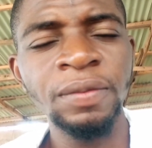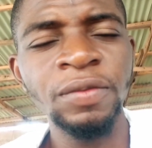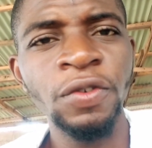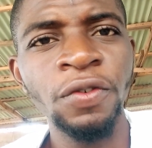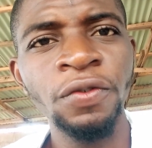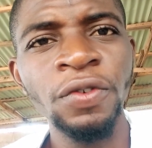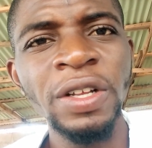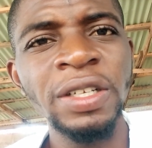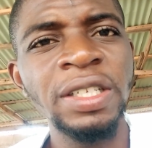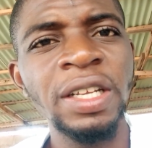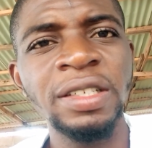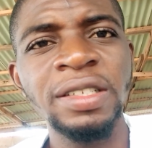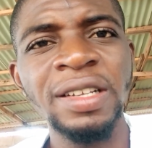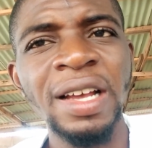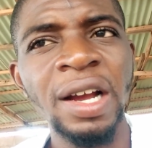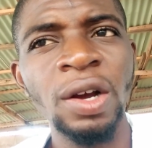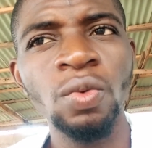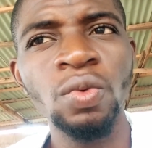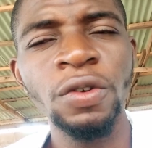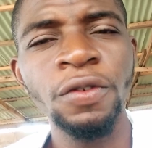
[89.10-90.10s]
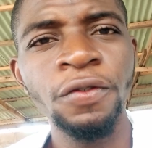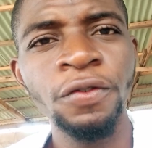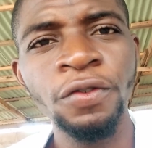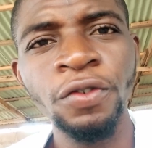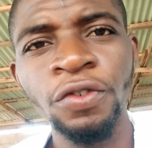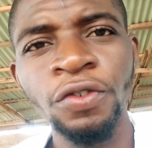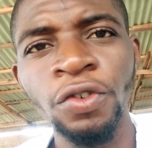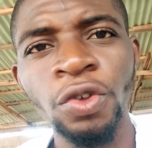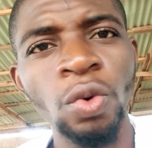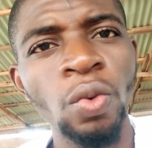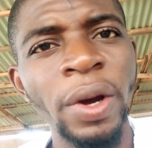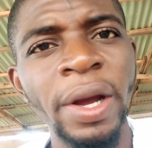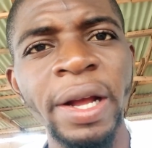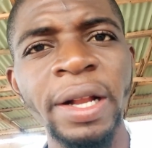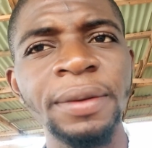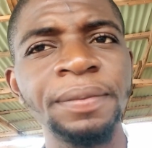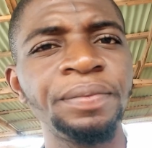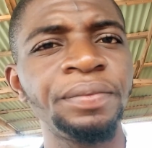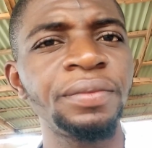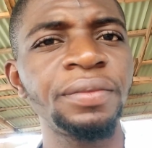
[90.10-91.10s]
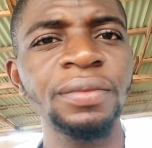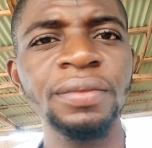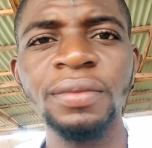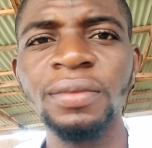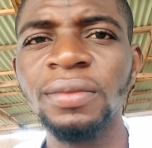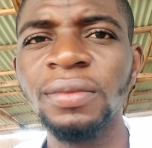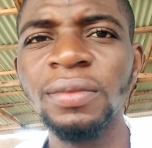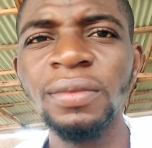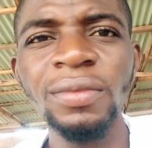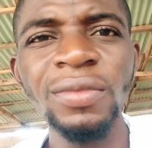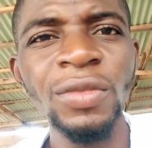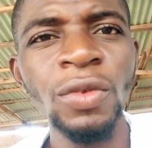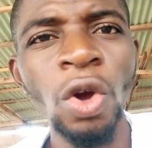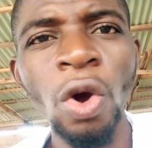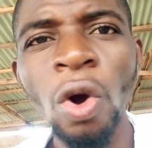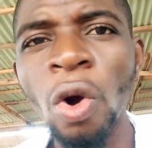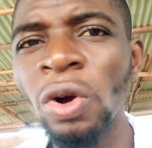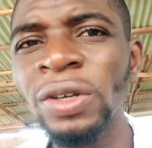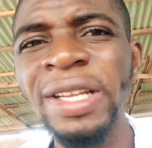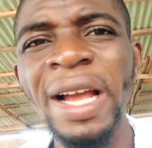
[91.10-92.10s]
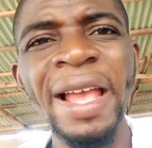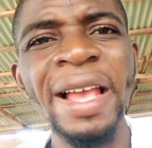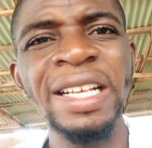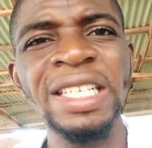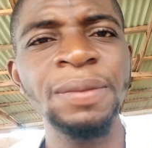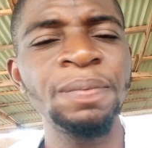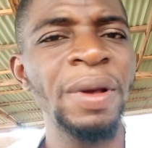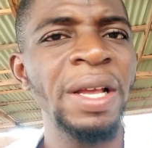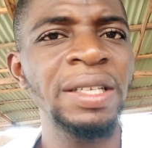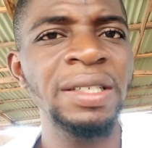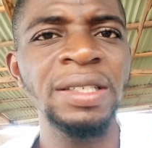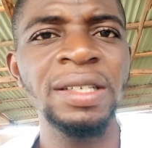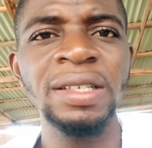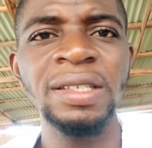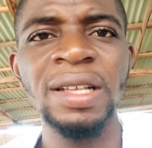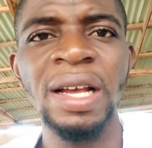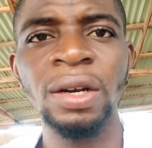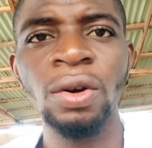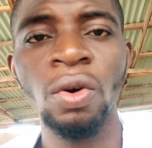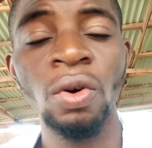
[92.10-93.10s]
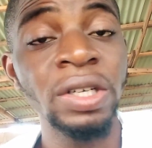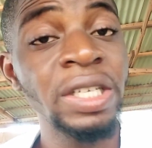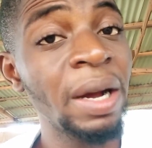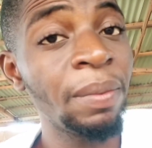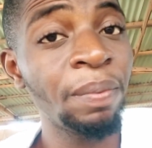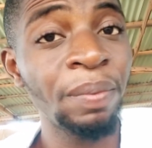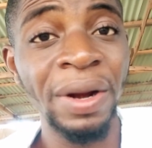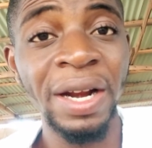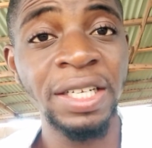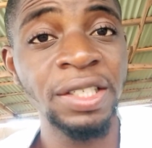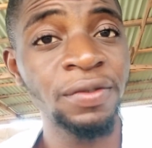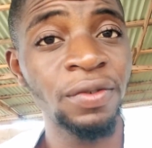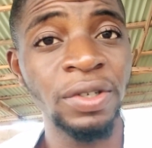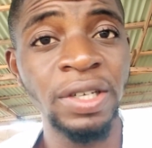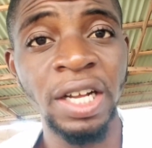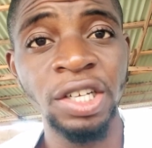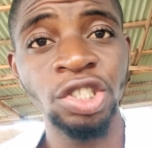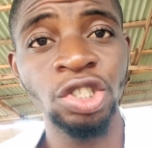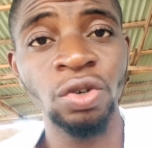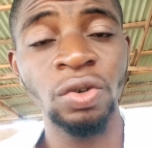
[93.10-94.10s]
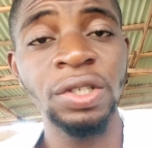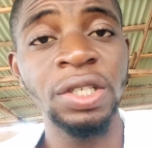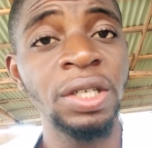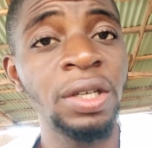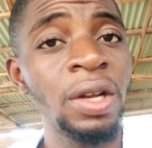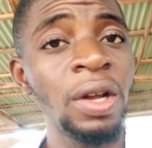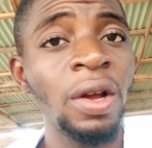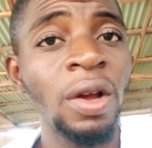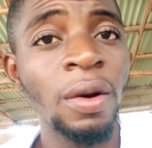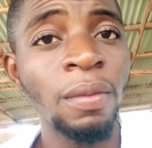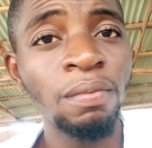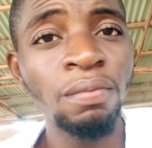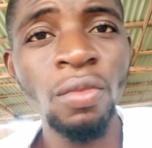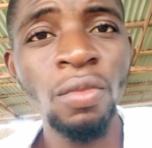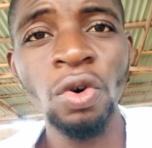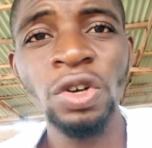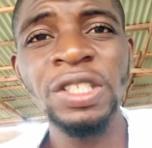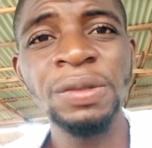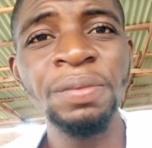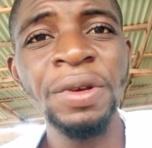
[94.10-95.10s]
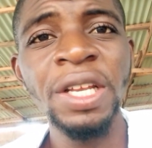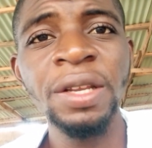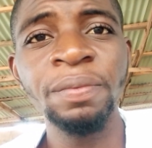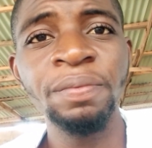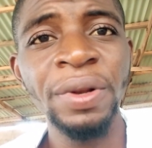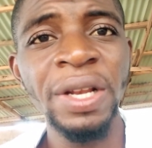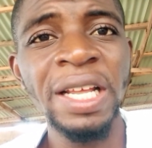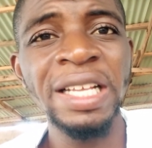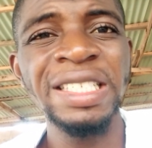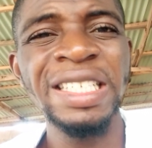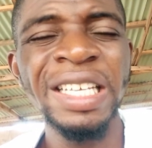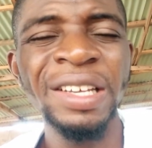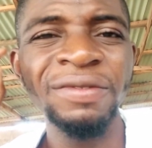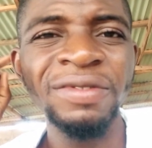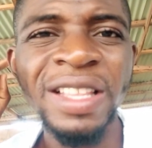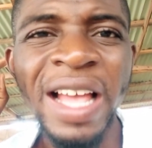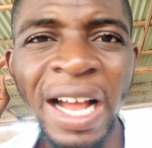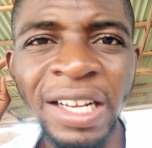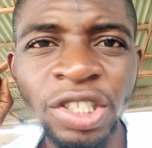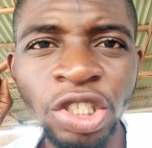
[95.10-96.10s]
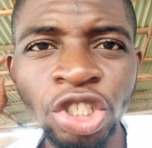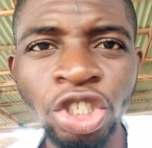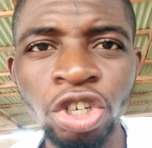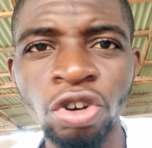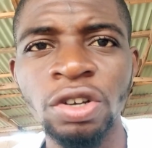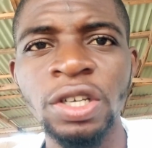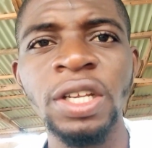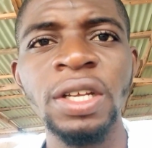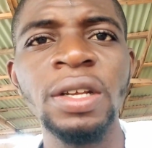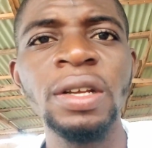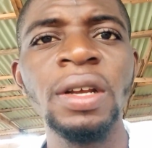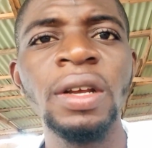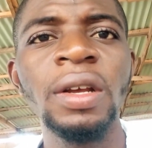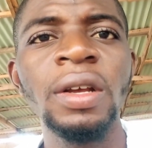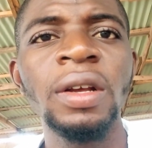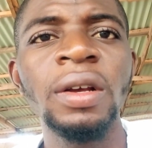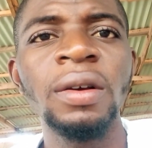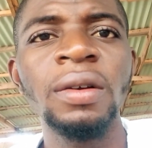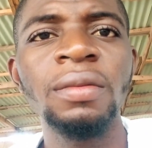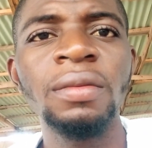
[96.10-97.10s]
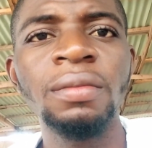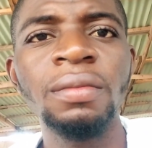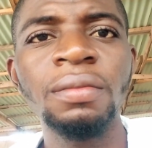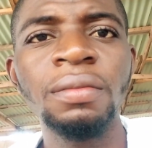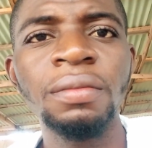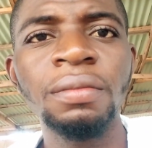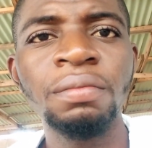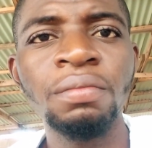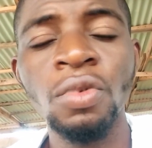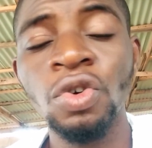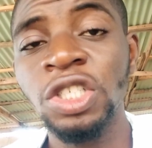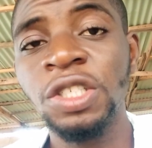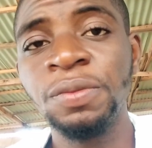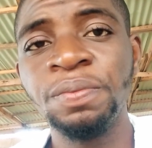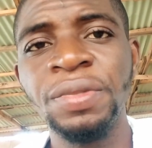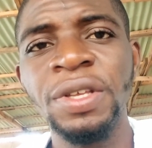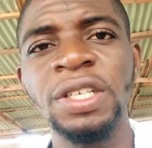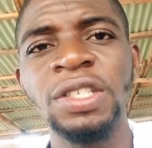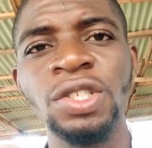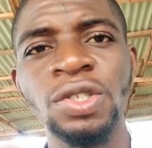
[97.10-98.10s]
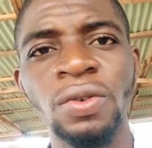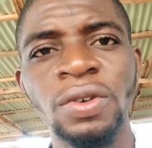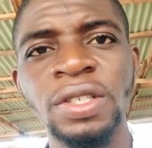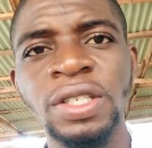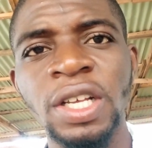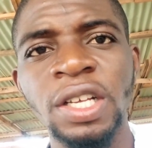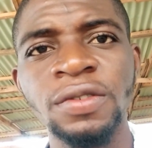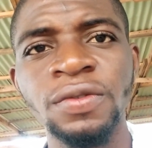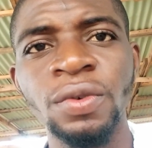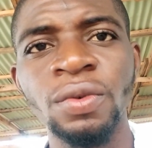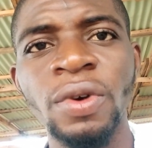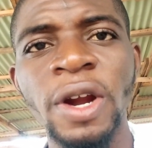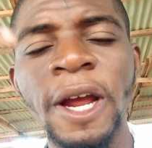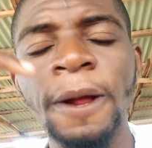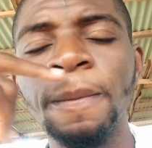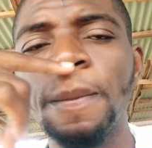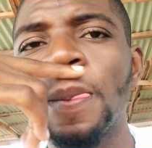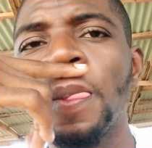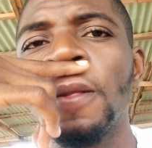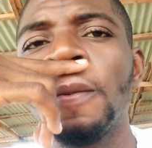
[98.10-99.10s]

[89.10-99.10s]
fill the tank with fuel. Other expenses and other plans for that journey must be in place if that journey must be successful, right?